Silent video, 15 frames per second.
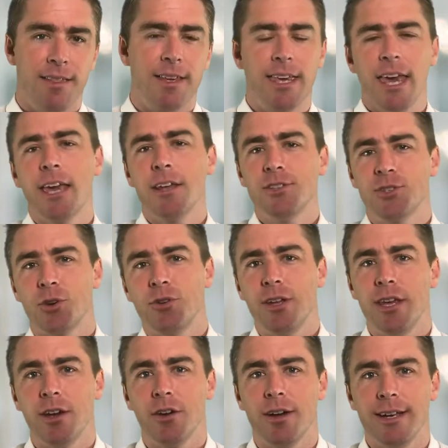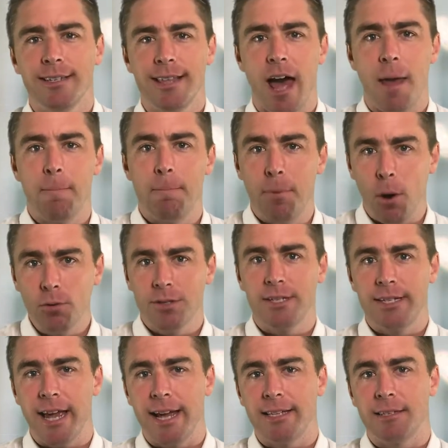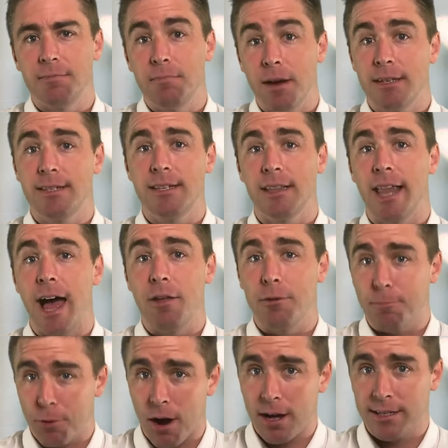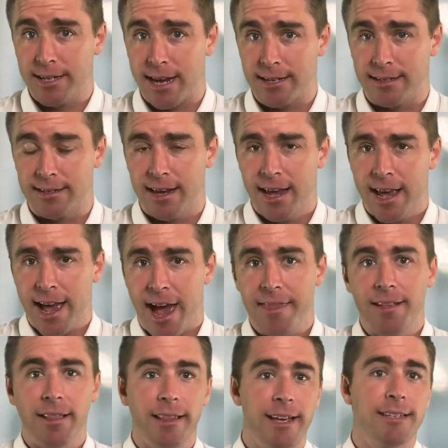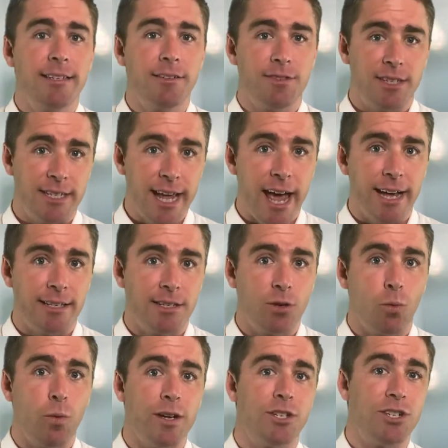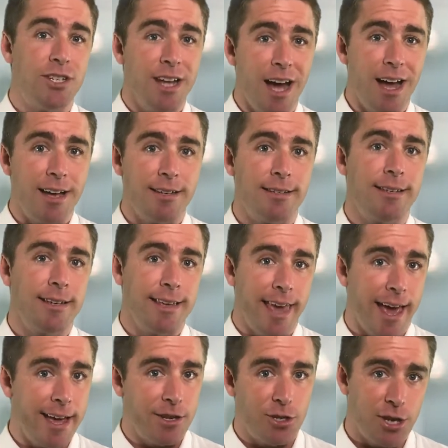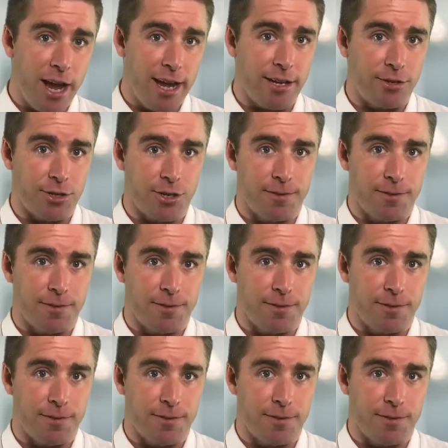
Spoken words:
key concern here is that both states must allow the process, and the list of states which does can change.